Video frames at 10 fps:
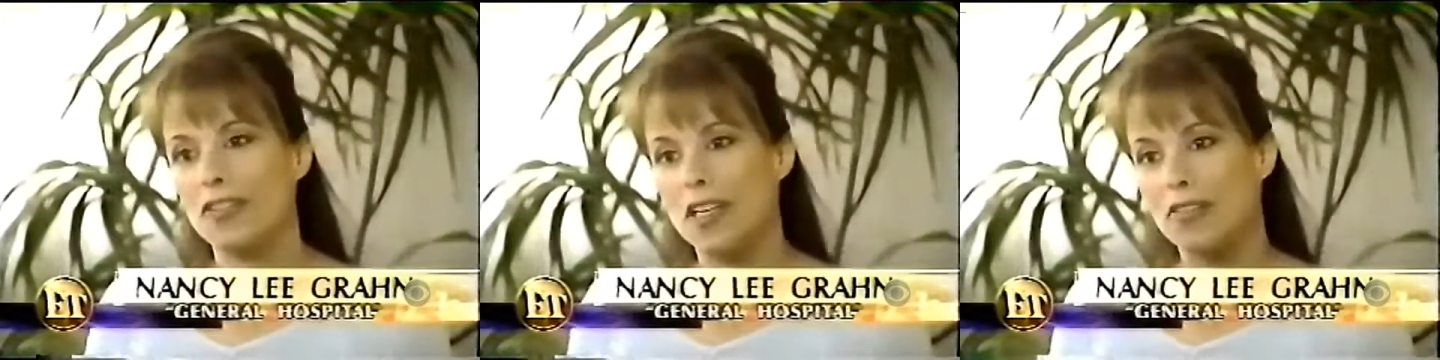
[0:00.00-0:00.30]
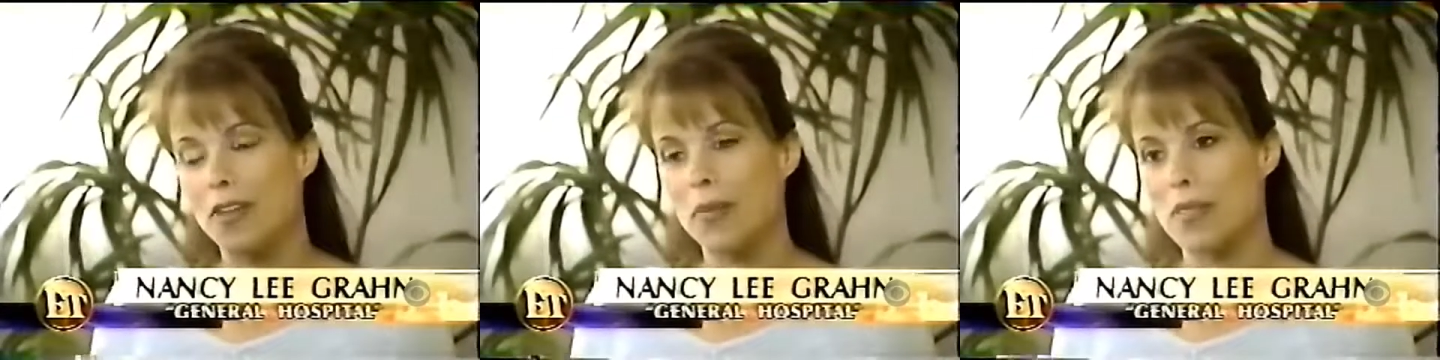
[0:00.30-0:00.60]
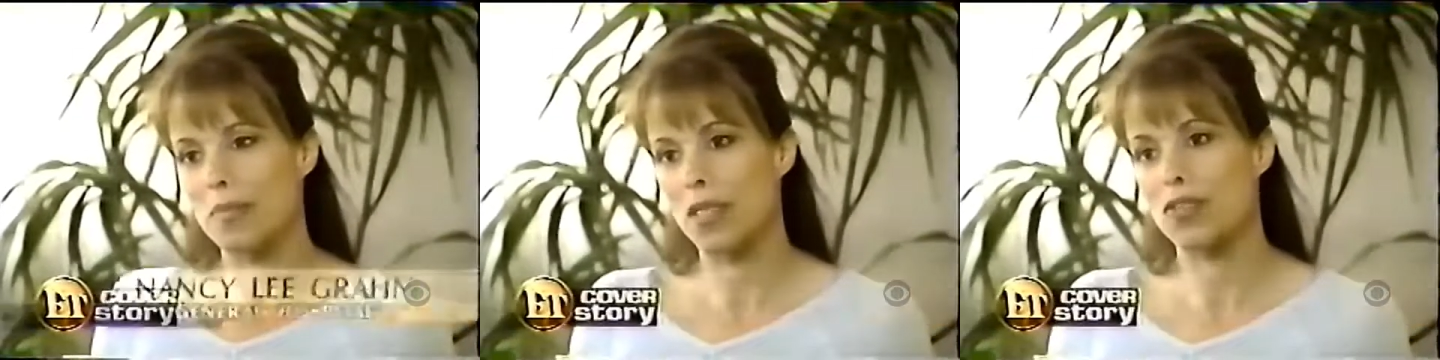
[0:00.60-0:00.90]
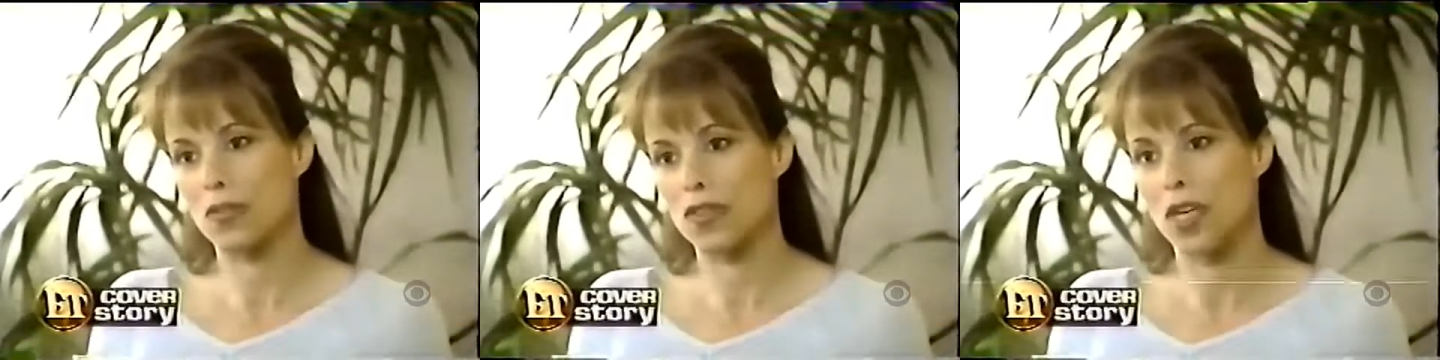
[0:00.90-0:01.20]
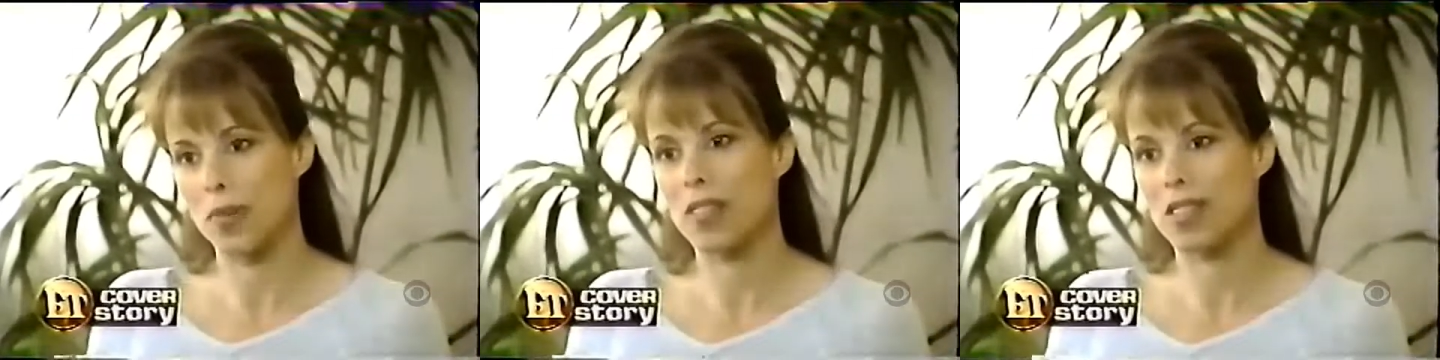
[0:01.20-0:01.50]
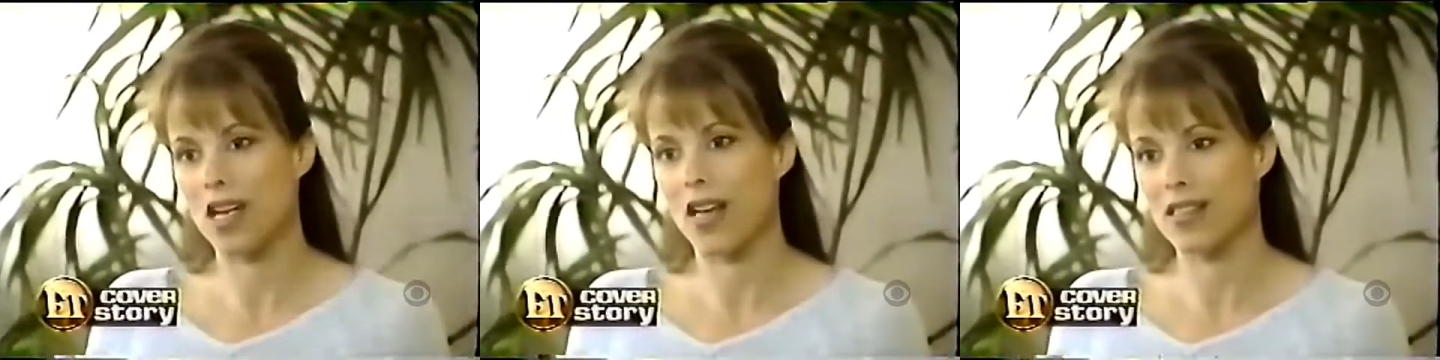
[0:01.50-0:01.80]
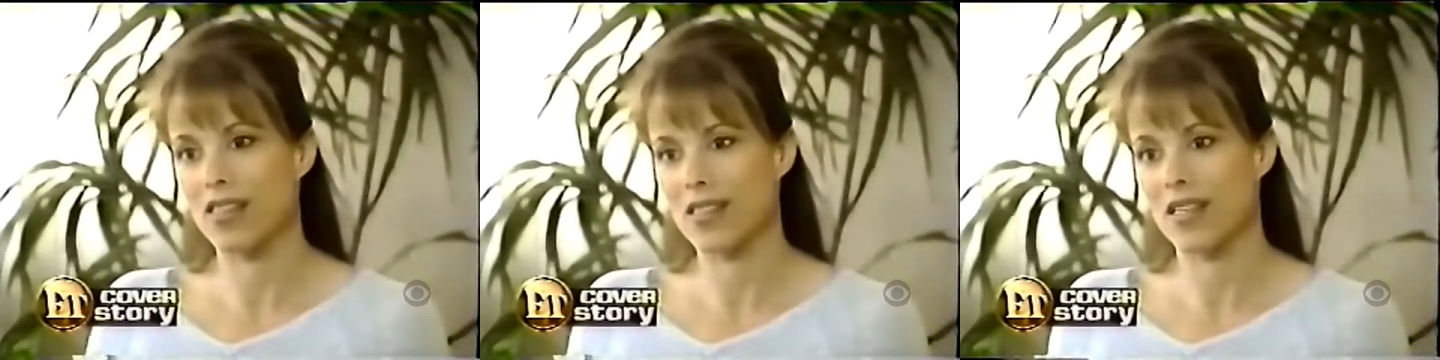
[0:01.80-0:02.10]
if there was a mixture of shapes and
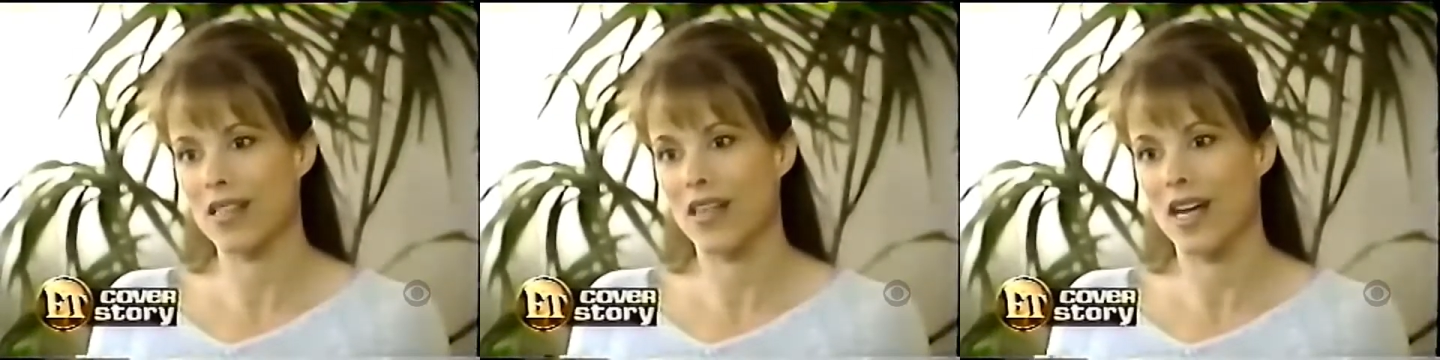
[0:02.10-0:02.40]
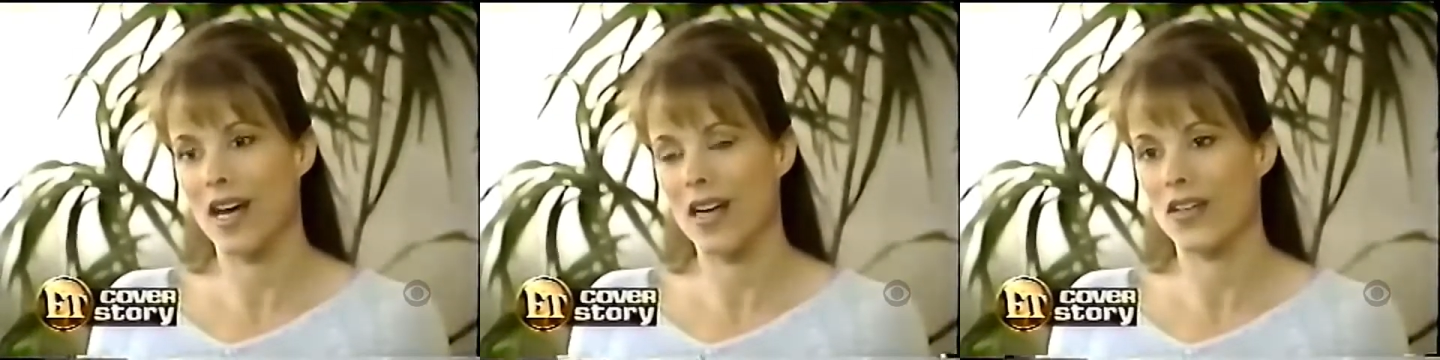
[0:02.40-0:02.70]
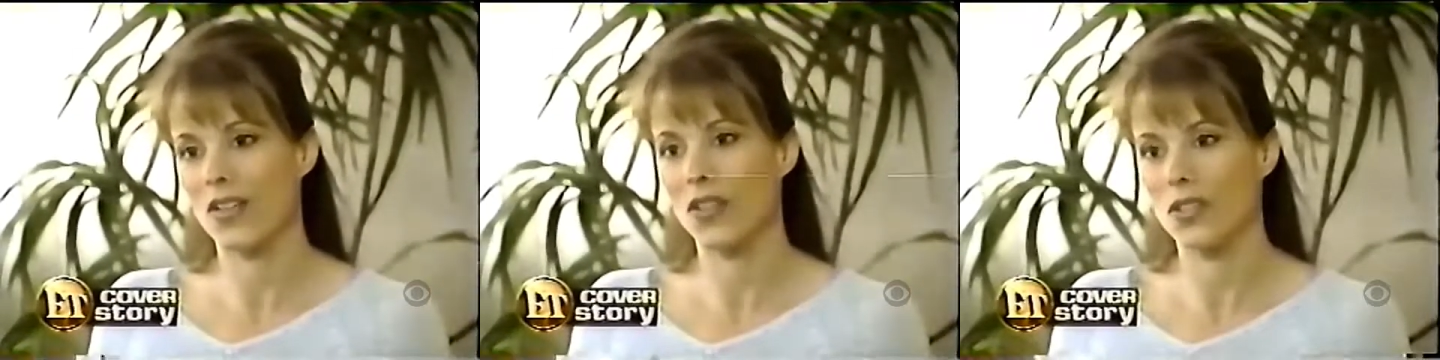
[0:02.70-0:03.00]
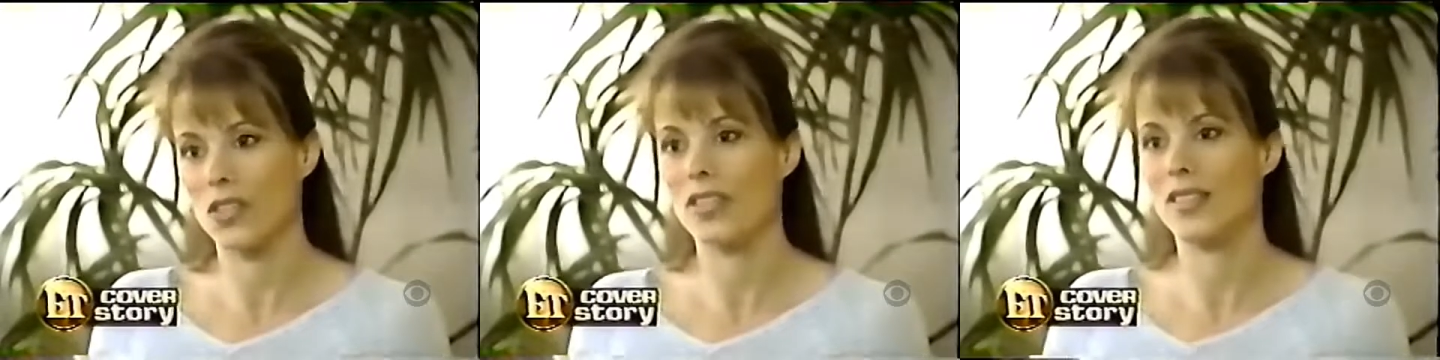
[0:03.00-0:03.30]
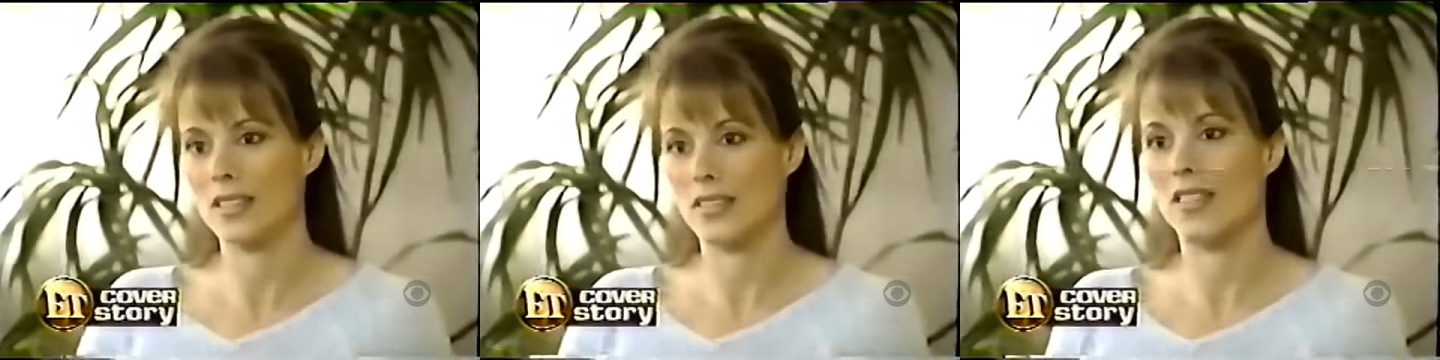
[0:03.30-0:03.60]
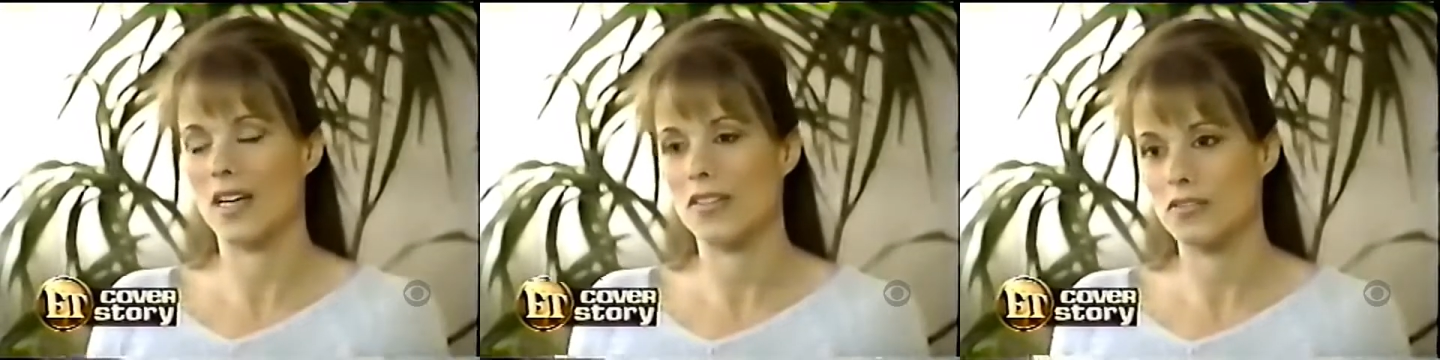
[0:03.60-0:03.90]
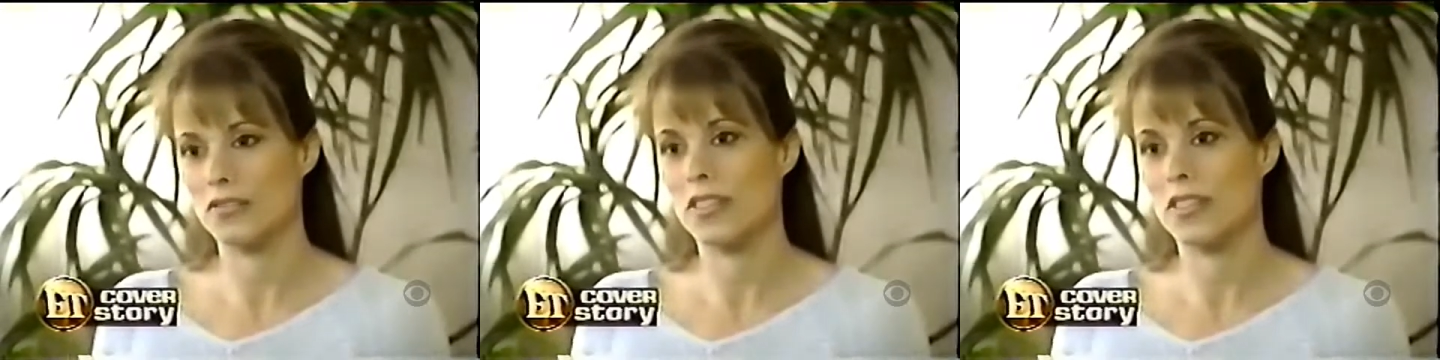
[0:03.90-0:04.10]
sizes and they hired good instead of